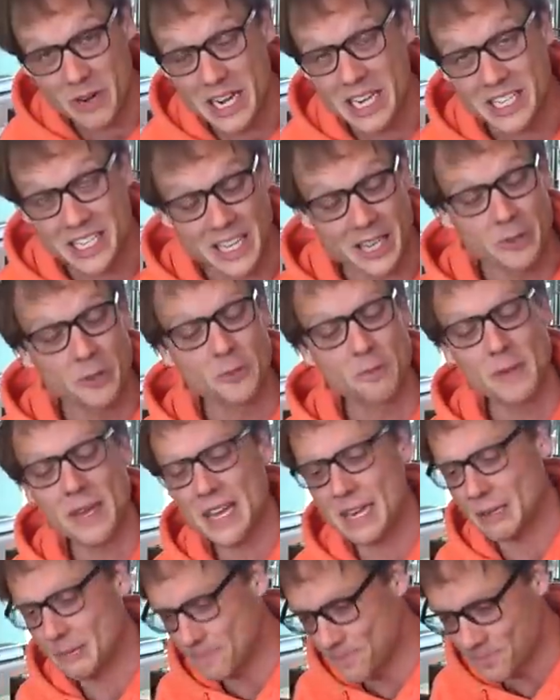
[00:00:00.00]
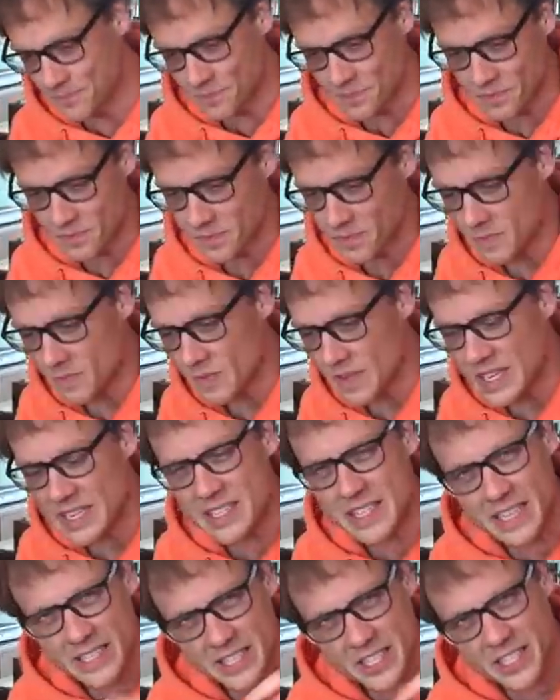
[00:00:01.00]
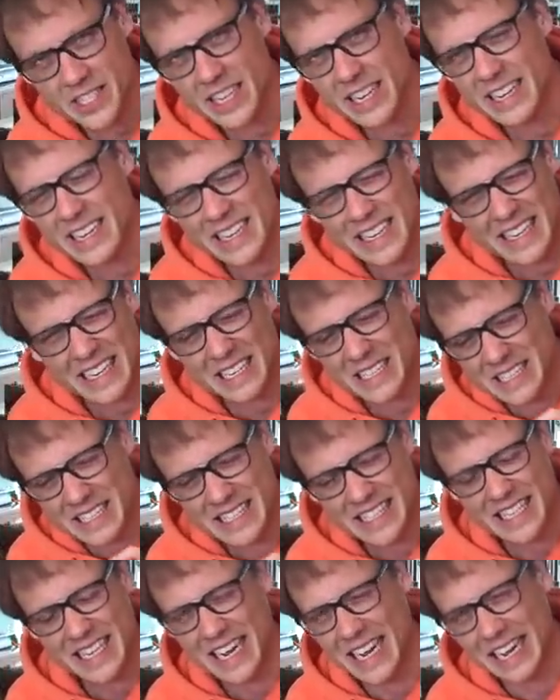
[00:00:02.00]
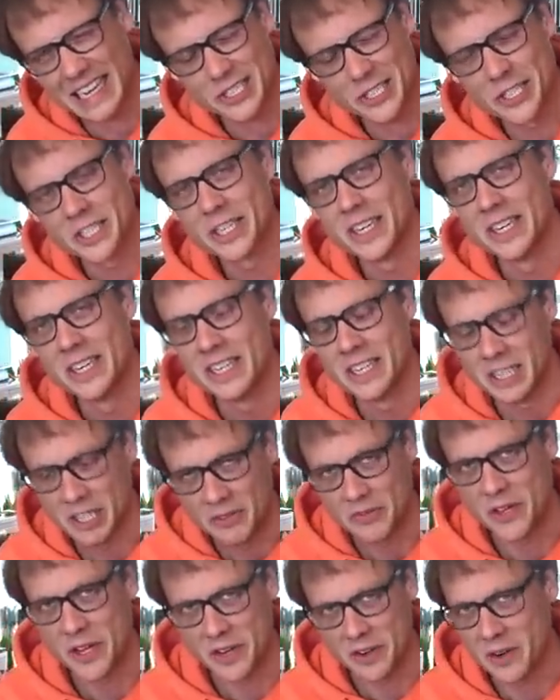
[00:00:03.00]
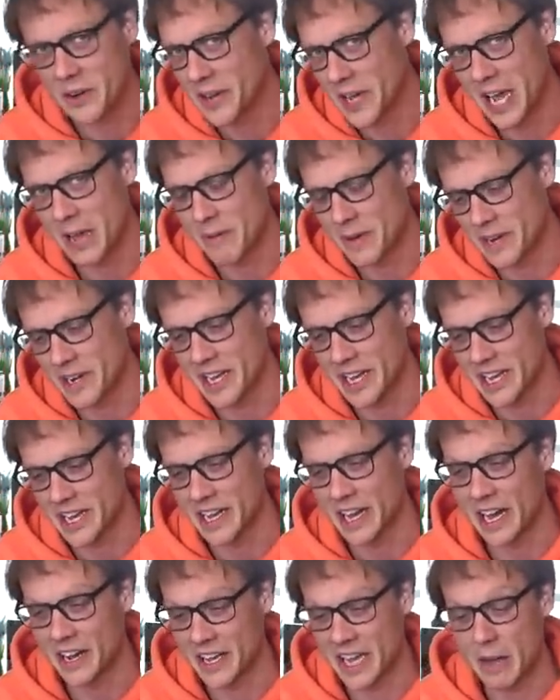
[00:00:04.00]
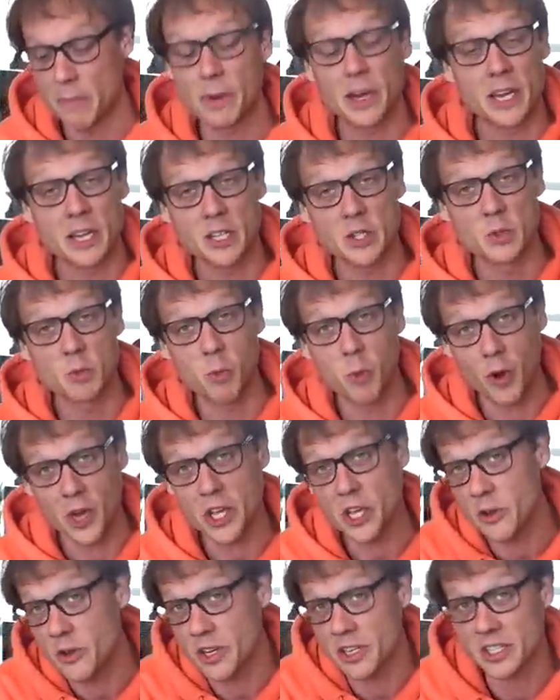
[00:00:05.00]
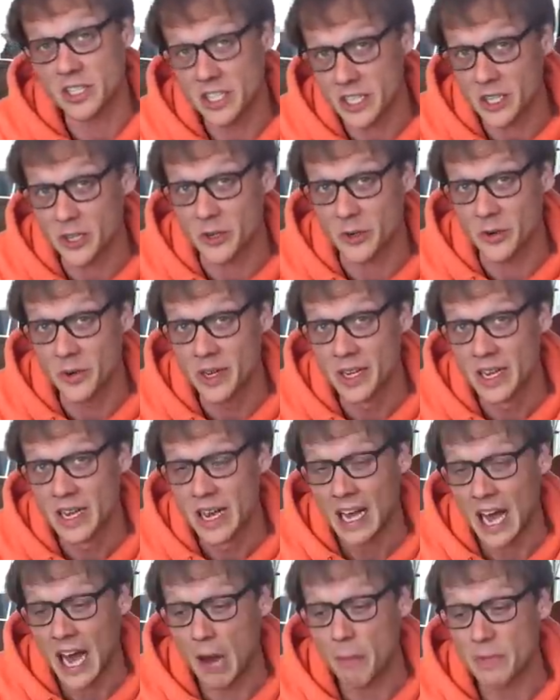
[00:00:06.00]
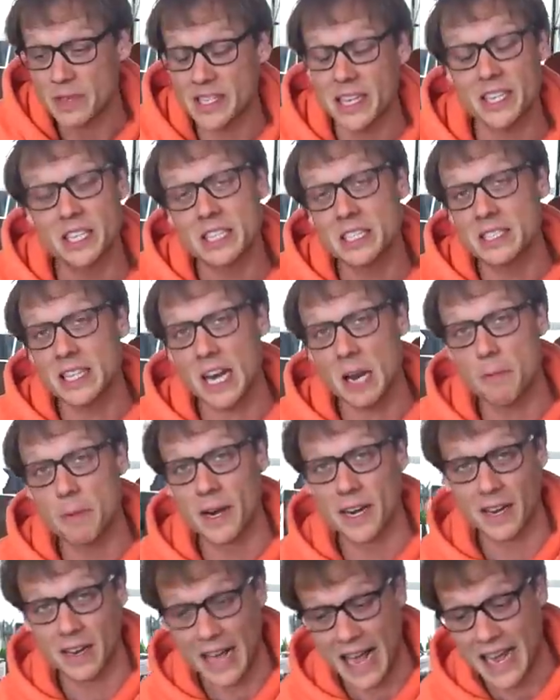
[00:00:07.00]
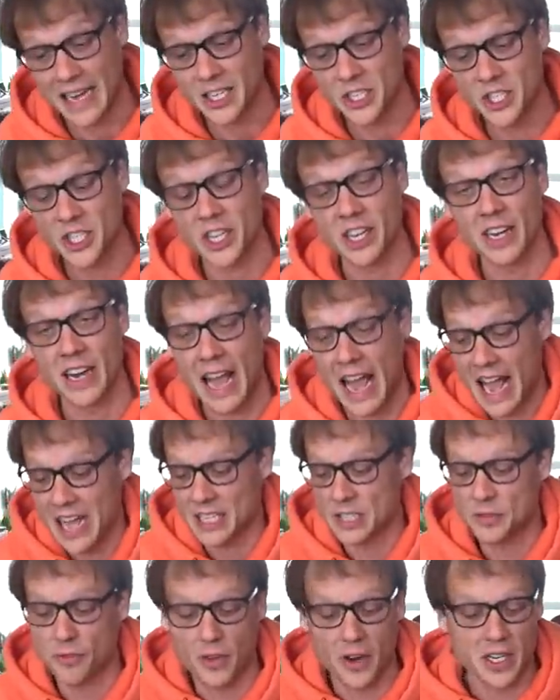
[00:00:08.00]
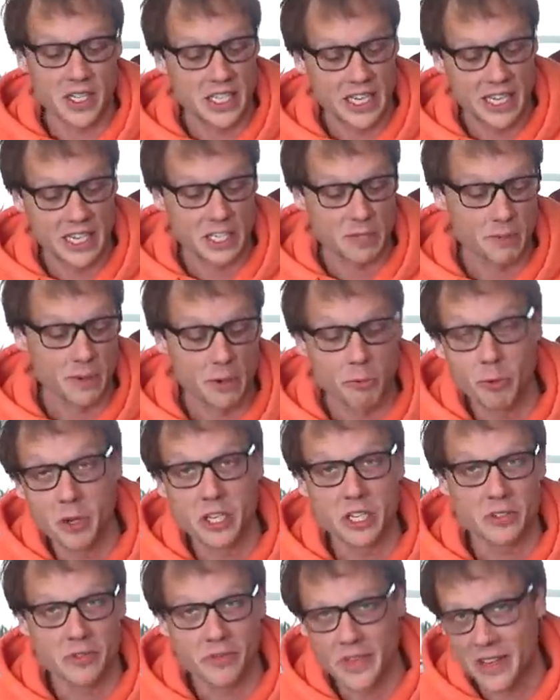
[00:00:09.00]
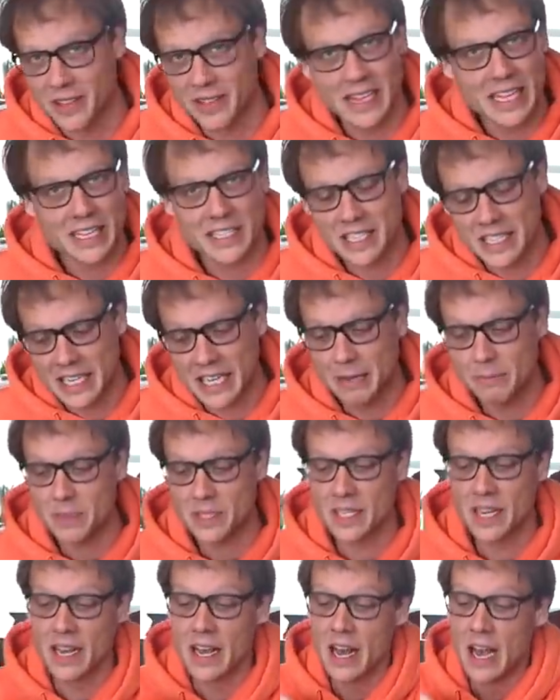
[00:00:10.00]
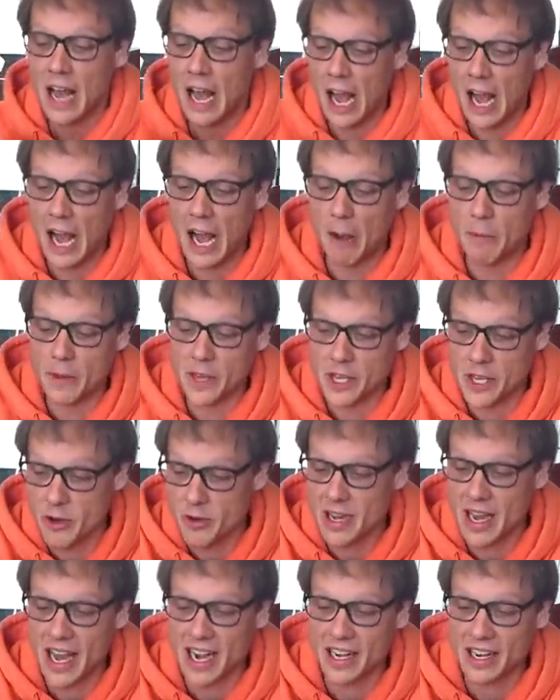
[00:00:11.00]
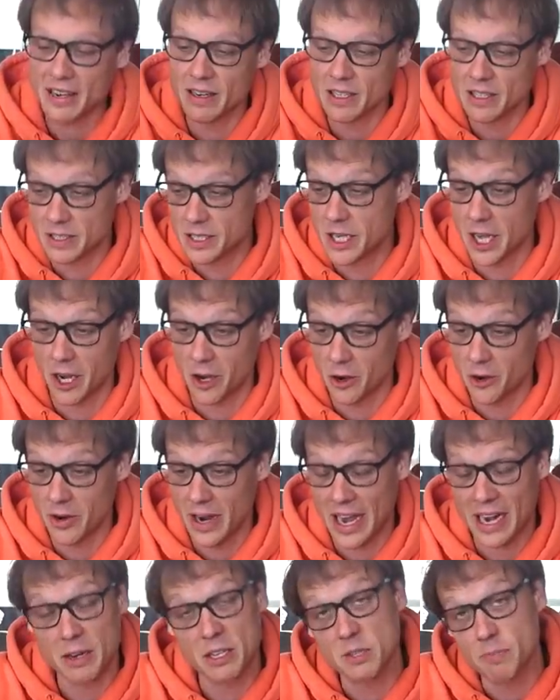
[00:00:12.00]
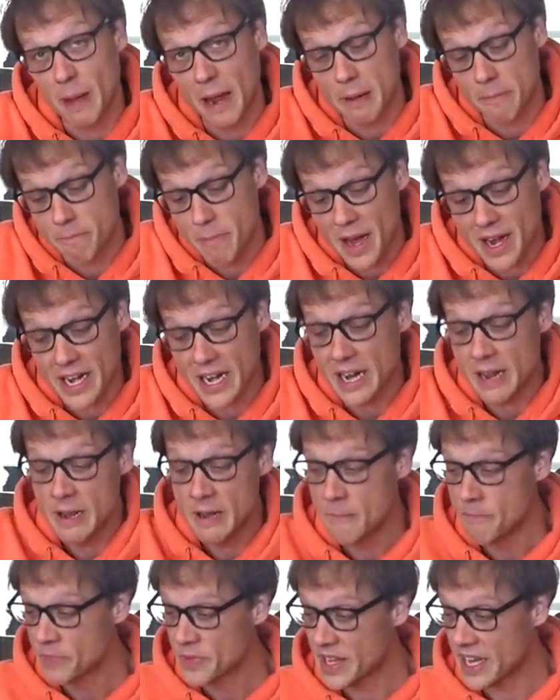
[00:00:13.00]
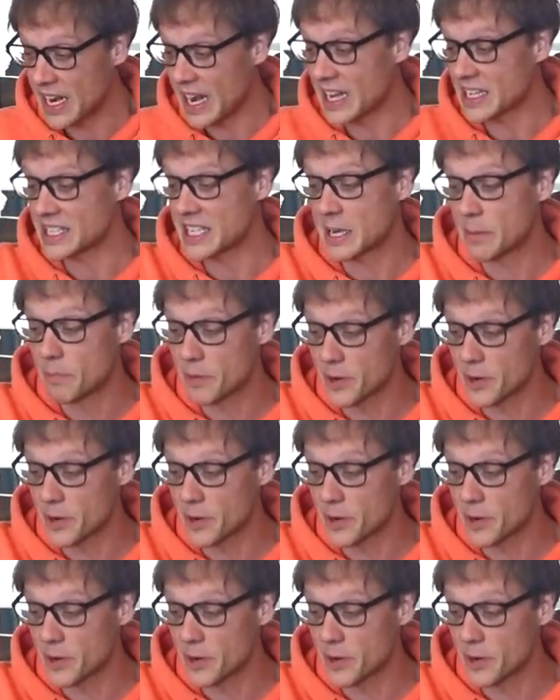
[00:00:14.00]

really tickled me is there's just a little dash of Eurogame in here, okay? Because what you can do um, is actually set up a little engine, as frontiersmen would have in these times. Um, you can go and spend money collecting a